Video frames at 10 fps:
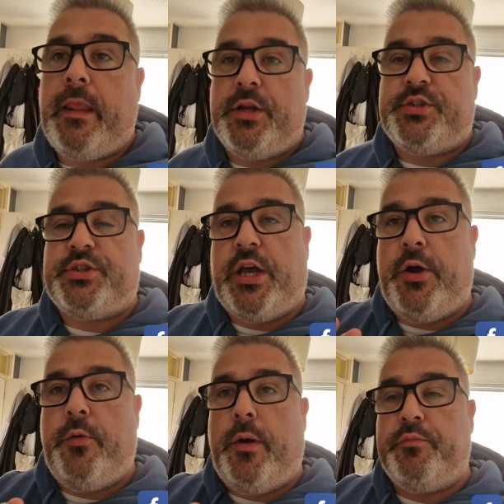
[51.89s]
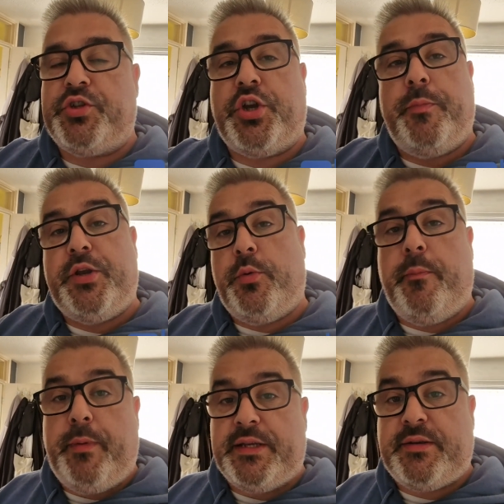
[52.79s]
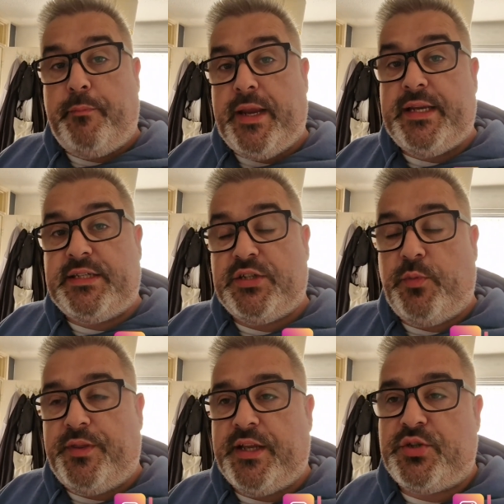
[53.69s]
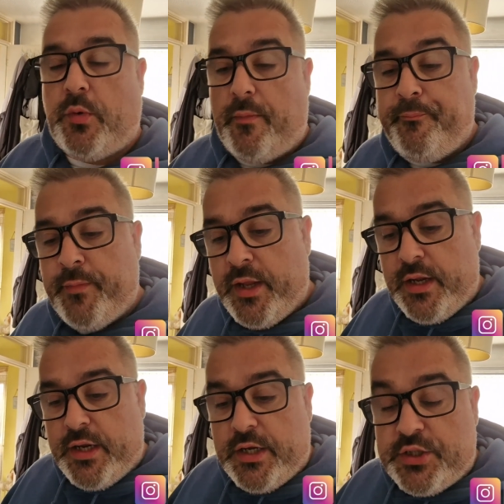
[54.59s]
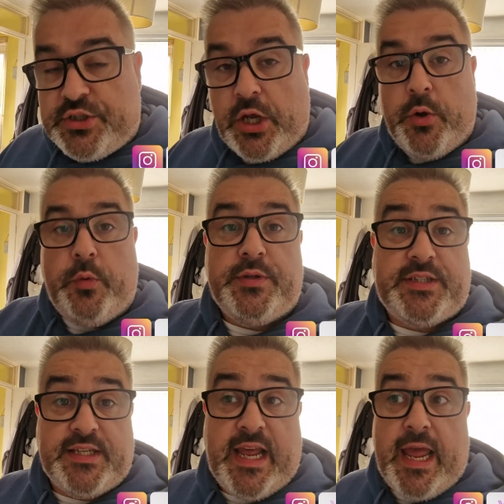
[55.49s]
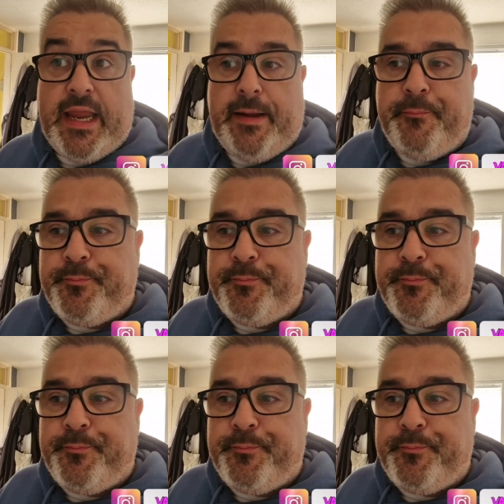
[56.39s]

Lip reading: So I'm just going to be doing bits and pieces with this one. So today,